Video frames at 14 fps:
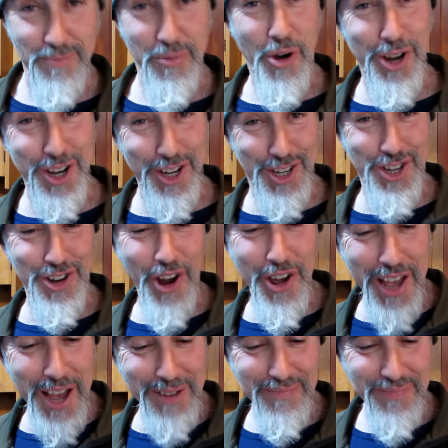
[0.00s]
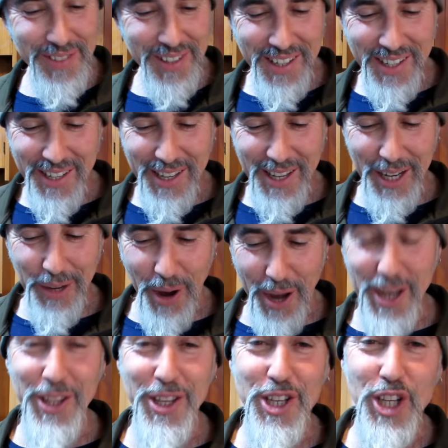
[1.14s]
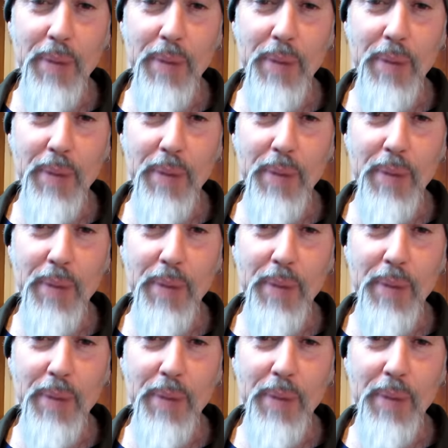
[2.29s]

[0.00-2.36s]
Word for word: Bite it straight out? Anyway, in this